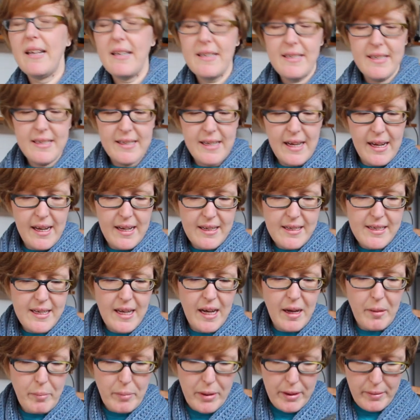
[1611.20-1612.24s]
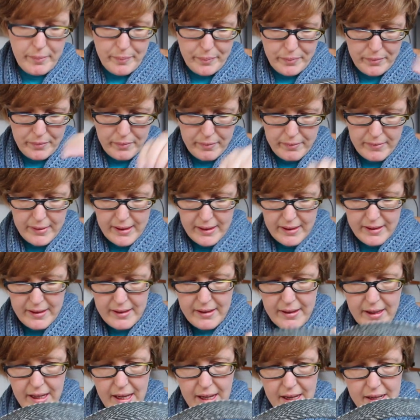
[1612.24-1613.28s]
it stands up.
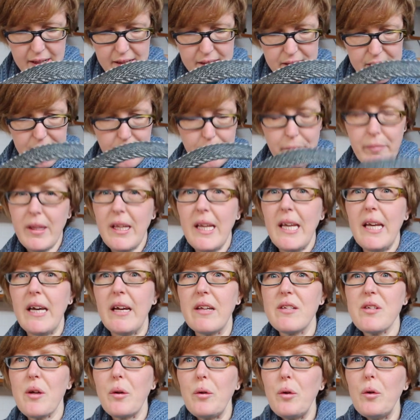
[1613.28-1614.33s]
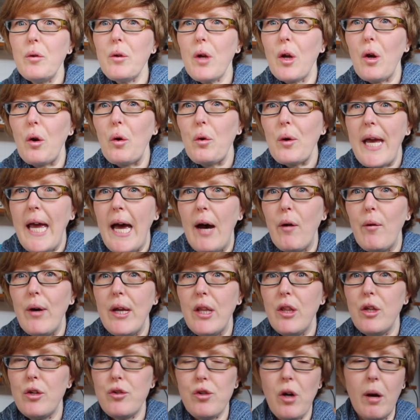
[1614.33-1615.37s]
And yeah, so you can look out
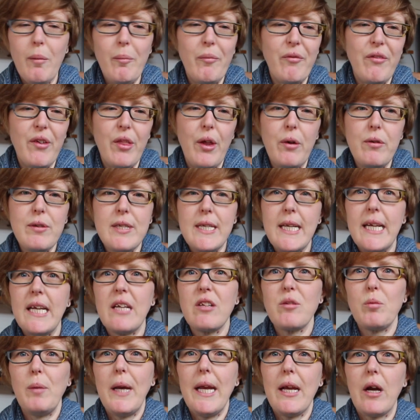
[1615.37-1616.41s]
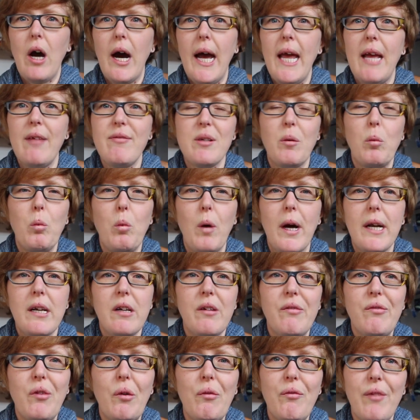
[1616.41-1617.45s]
in the shop for those next week. I have some
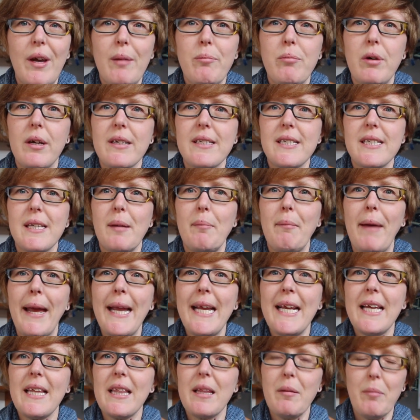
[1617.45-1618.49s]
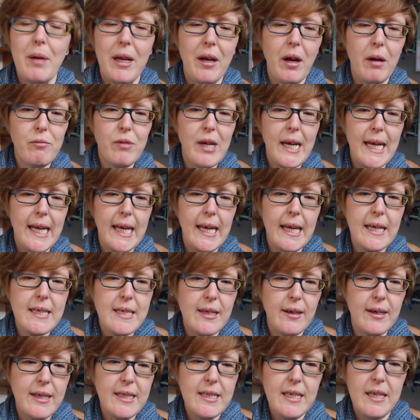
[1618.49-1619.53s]
wonderful fabrics to make them, and I'm really
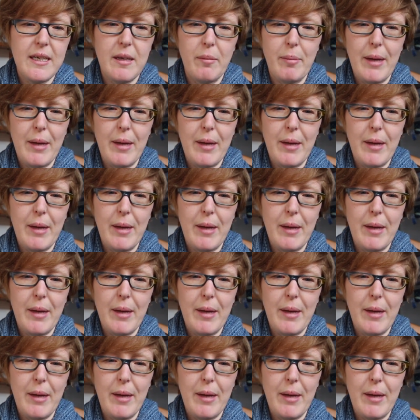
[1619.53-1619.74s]
excited